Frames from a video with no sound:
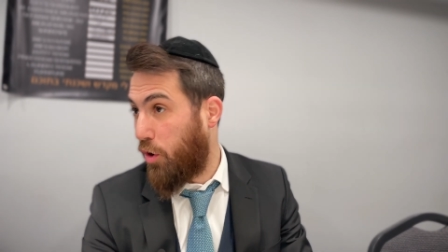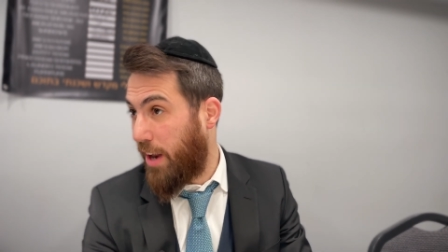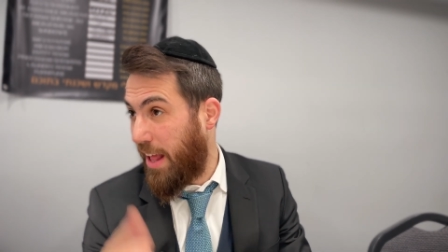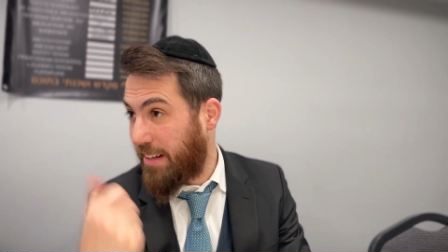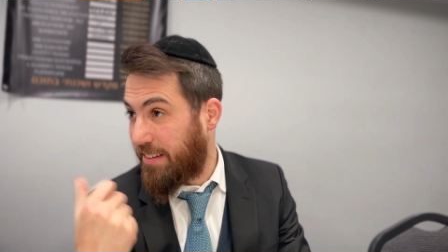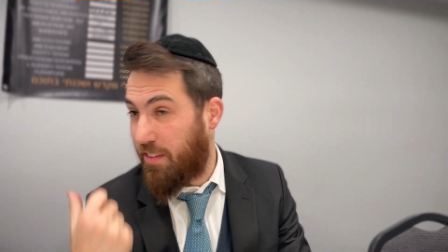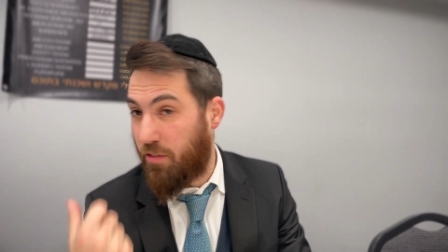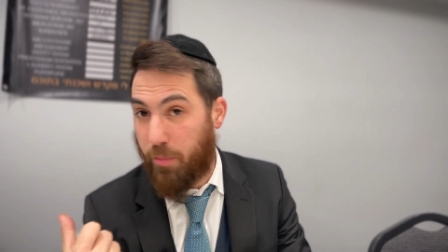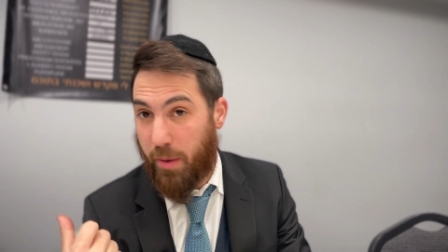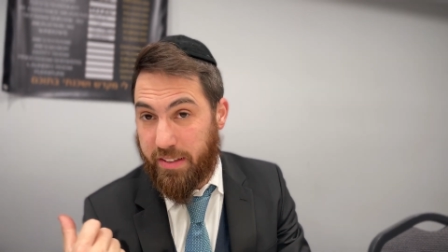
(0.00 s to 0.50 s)

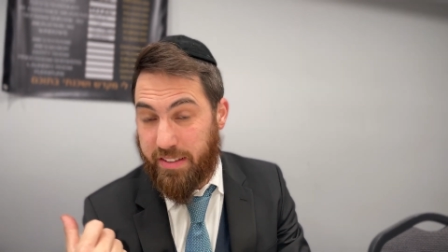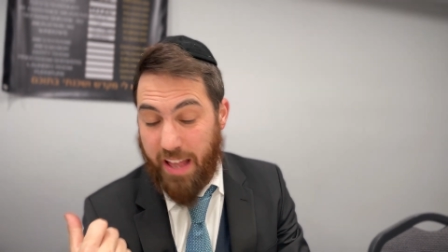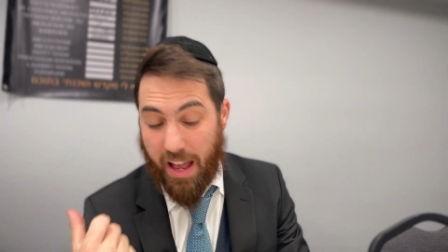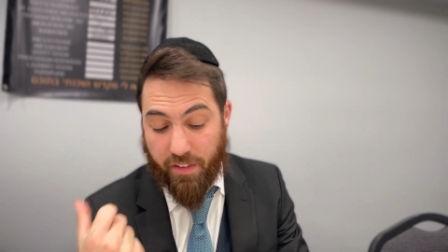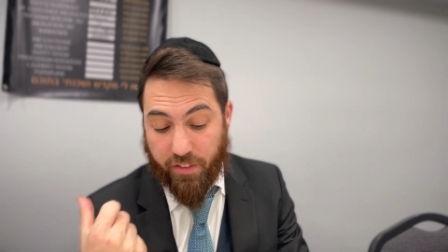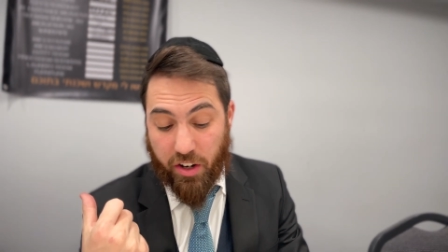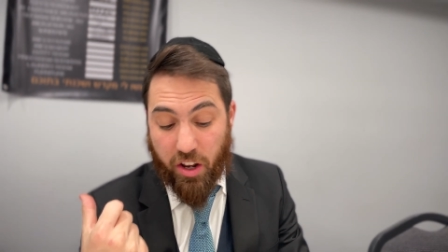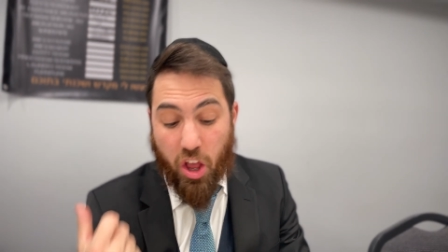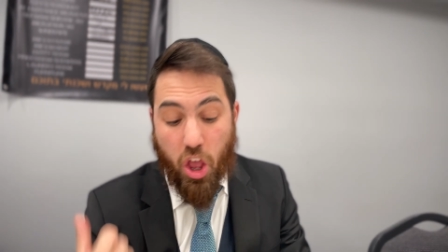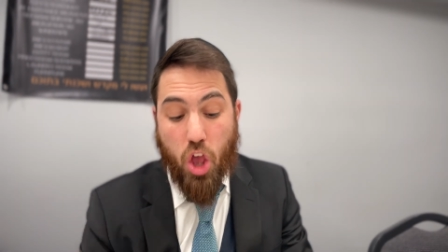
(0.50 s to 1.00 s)
not seven by
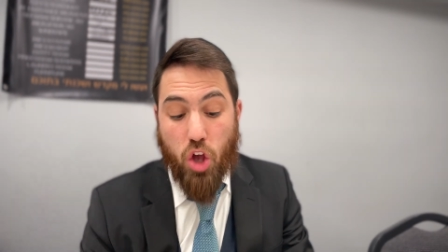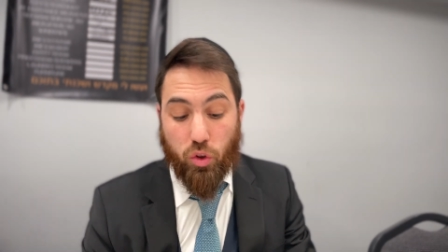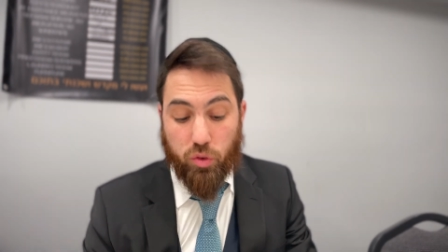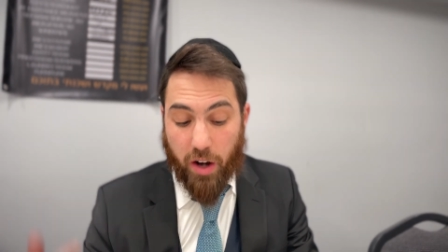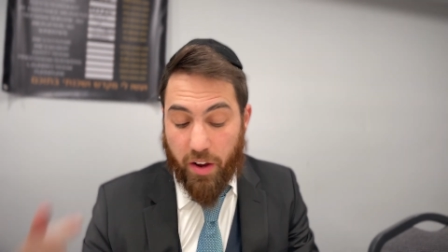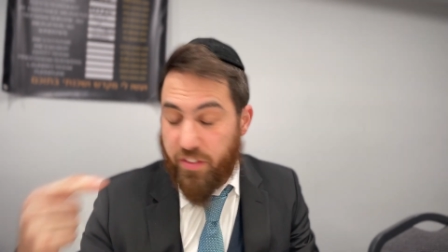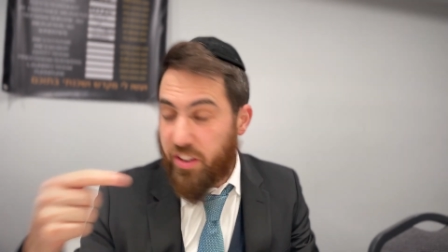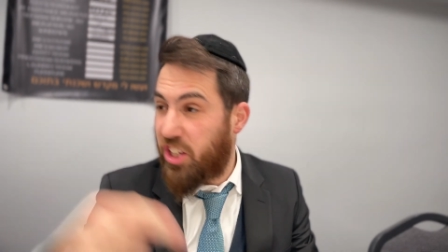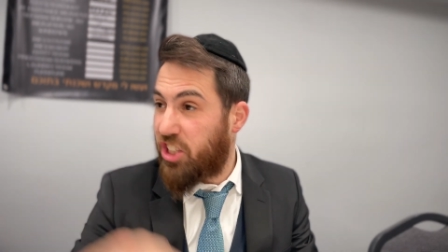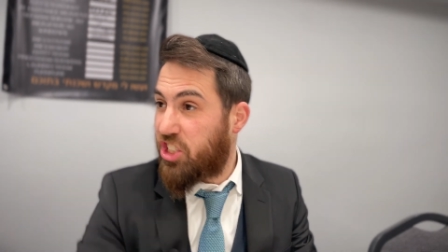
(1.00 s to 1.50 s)
seven.
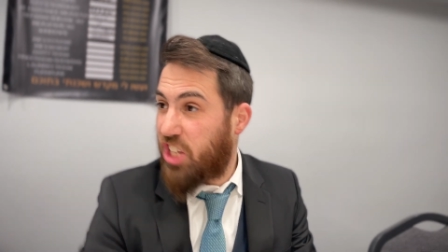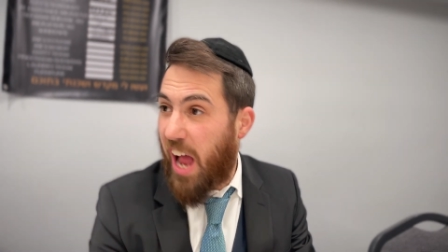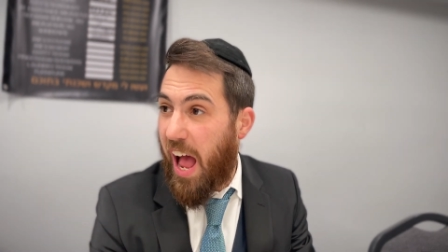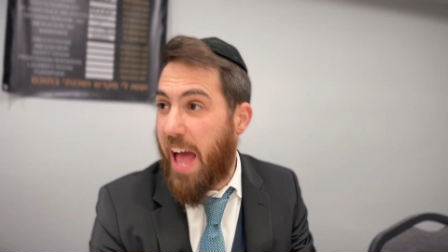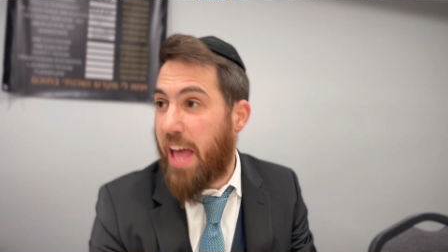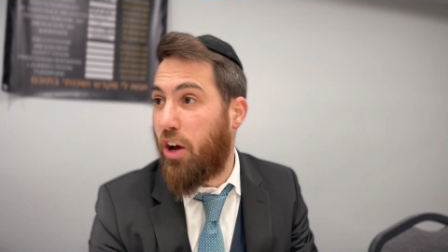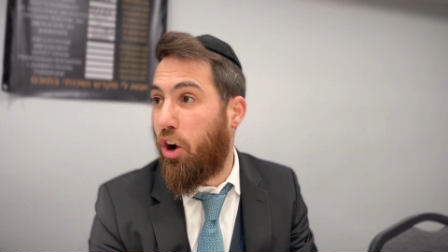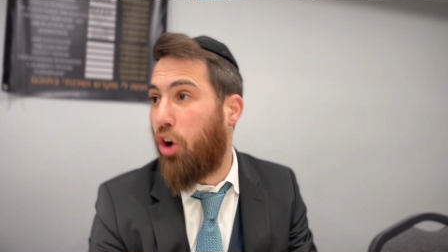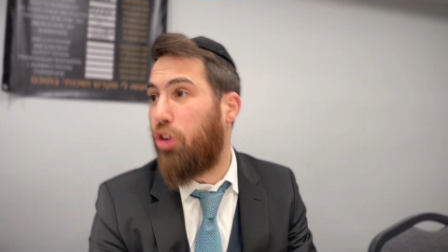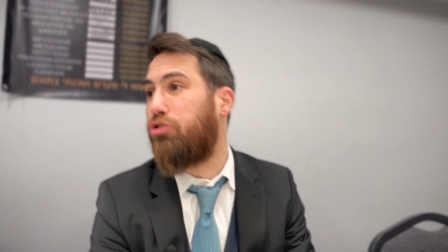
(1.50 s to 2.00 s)
Rebbe
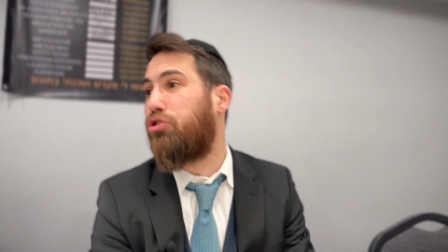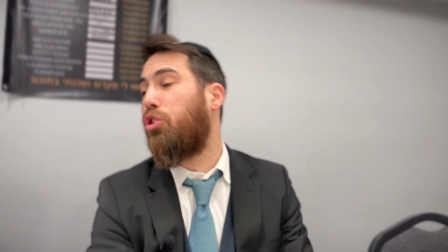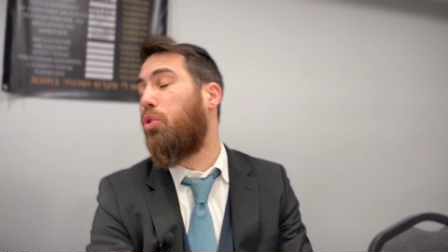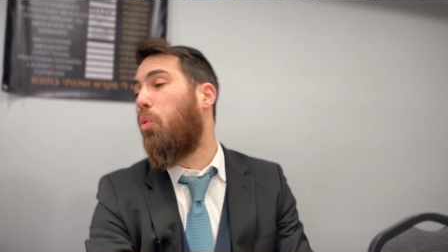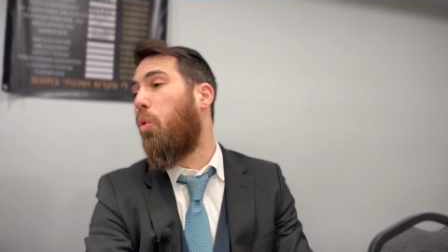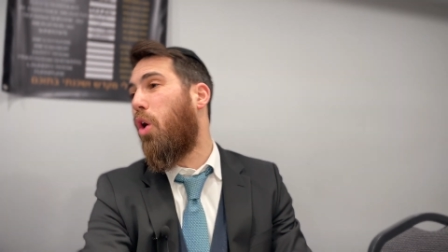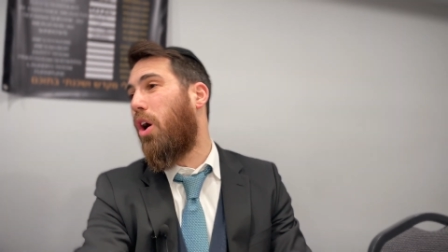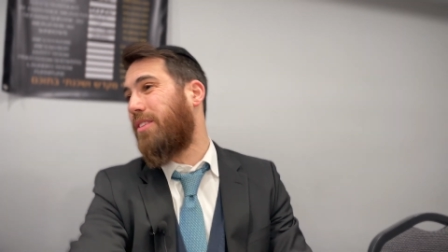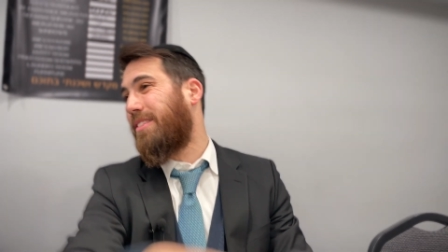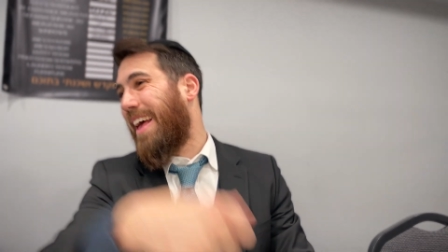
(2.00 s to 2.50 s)
Yeshai holds the
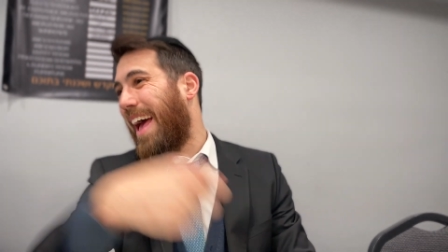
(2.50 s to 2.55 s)
walls